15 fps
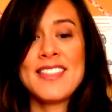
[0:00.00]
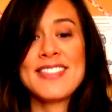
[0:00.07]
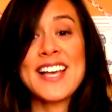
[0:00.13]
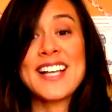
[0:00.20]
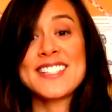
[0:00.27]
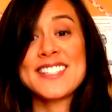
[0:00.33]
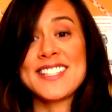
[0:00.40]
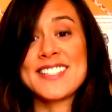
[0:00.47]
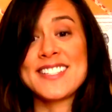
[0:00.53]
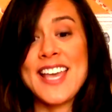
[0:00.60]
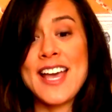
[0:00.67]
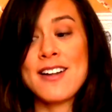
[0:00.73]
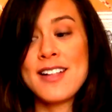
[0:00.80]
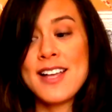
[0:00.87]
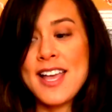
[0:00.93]
that's this
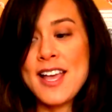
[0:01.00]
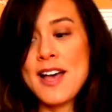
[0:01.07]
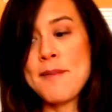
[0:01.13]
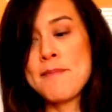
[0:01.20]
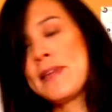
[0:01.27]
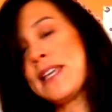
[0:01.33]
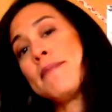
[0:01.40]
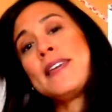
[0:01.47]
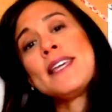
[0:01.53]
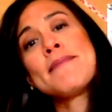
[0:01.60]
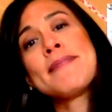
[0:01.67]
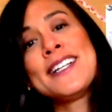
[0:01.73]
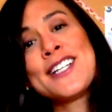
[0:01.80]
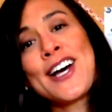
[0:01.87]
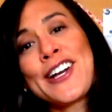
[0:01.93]
gal. Mimi,
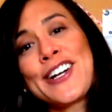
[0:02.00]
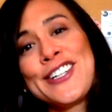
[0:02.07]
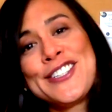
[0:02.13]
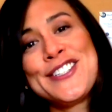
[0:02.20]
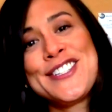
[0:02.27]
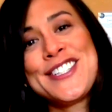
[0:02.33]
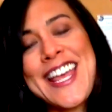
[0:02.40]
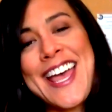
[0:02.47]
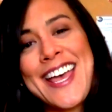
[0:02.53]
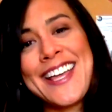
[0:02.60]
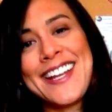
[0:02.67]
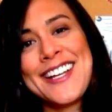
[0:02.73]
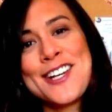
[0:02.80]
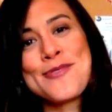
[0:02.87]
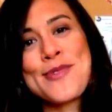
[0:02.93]
my daughter, who's 10,